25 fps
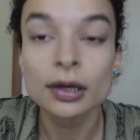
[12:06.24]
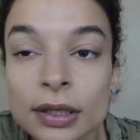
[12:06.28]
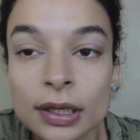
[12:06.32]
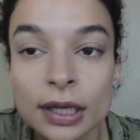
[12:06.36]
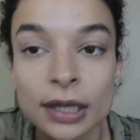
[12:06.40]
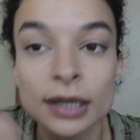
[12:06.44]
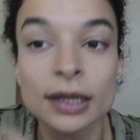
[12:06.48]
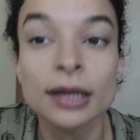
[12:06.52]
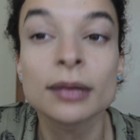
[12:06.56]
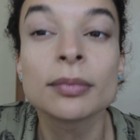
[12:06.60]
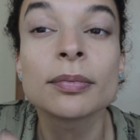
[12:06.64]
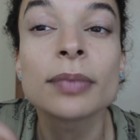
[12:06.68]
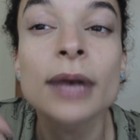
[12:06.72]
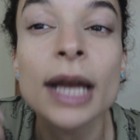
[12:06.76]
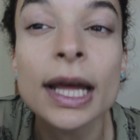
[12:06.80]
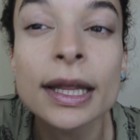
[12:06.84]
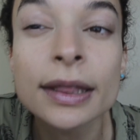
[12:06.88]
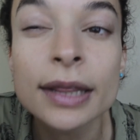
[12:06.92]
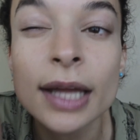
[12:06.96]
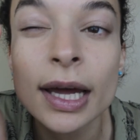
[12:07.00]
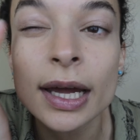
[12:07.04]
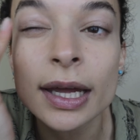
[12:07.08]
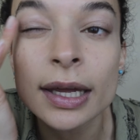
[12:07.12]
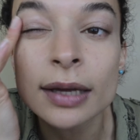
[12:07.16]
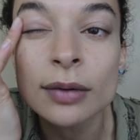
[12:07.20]
And then blend
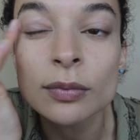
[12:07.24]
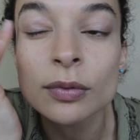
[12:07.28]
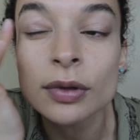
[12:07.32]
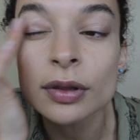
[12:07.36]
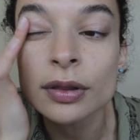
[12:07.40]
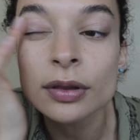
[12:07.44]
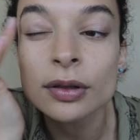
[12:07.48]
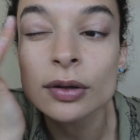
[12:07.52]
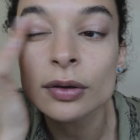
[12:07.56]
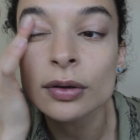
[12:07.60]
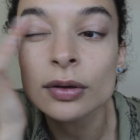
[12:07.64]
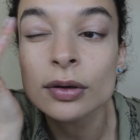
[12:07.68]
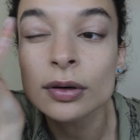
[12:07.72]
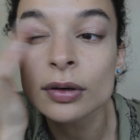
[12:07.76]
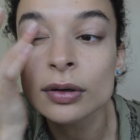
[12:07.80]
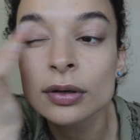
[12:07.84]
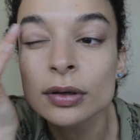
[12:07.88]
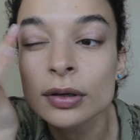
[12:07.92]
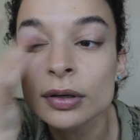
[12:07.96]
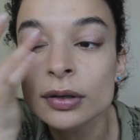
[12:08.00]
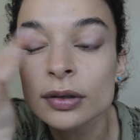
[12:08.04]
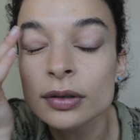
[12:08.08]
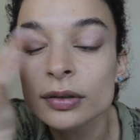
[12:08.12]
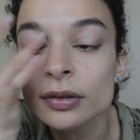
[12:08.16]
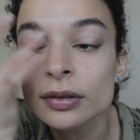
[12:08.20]
that in with your
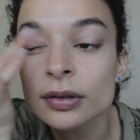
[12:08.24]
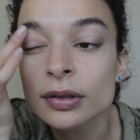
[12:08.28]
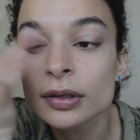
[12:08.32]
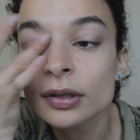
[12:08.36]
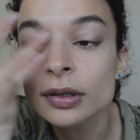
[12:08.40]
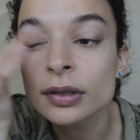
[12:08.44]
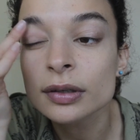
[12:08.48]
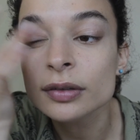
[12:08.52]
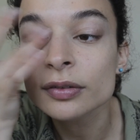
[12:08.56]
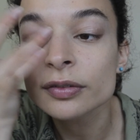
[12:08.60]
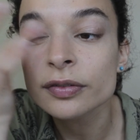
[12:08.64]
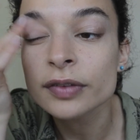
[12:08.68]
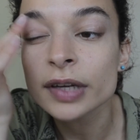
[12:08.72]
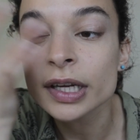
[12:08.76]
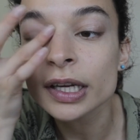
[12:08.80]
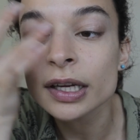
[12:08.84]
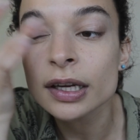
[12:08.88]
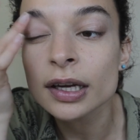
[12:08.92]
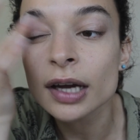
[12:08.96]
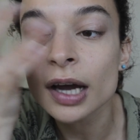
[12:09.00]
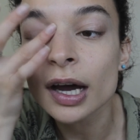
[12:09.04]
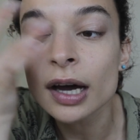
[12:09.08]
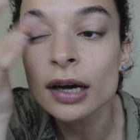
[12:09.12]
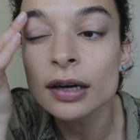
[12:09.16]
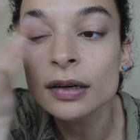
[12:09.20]

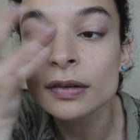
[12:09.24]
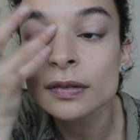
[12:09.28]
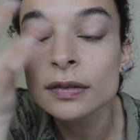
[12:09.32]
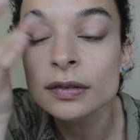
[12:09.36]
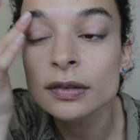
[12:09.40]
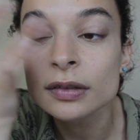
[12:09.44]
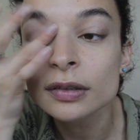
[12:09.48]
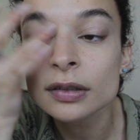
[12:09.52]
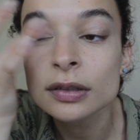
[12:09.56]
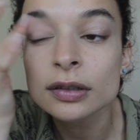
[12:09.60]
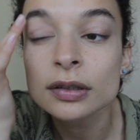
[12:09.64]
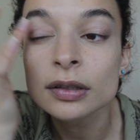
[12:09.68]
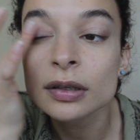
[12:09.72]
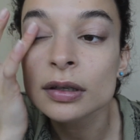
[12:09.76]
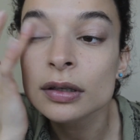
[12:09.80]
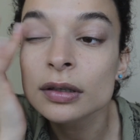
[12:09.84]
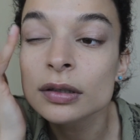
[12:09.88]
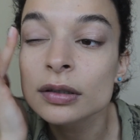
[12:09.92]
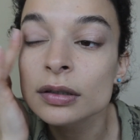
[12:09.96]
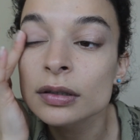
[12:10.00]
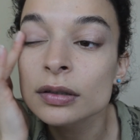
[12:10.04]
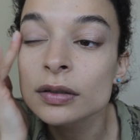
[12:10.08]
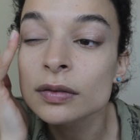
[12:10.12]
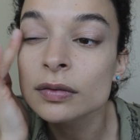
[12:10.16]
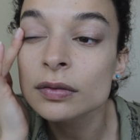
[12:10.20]
finger,
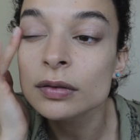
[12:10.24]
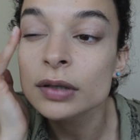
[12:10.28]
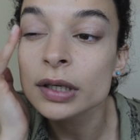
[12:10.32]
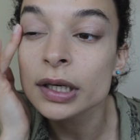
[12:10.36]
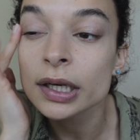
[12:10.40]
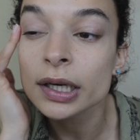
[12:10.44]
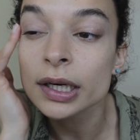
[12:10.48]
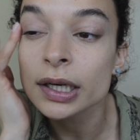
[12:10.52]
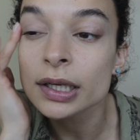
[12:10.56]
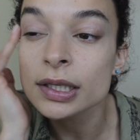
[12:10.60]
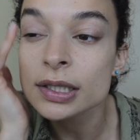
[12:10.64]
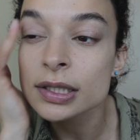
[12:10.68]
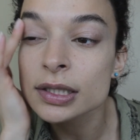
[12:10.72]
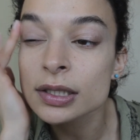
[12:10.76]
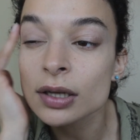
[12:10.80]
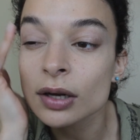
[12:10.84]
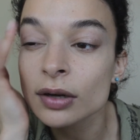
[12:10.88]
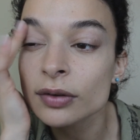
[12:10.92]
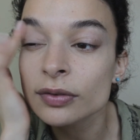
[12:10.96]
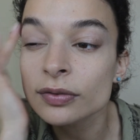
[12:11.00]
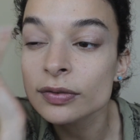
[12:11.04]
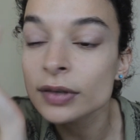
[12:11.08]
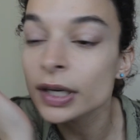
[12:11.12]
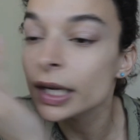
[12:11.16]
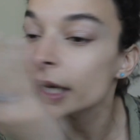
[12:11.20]
just really
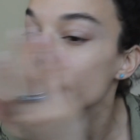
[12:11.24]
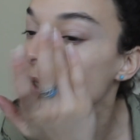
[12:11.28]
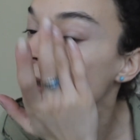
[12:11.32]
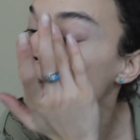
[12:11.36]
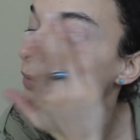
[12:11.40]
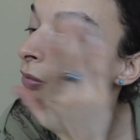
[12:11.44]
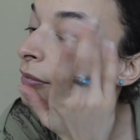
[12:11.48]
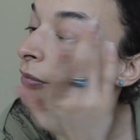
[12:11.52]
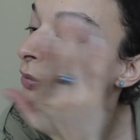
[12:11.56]
softly.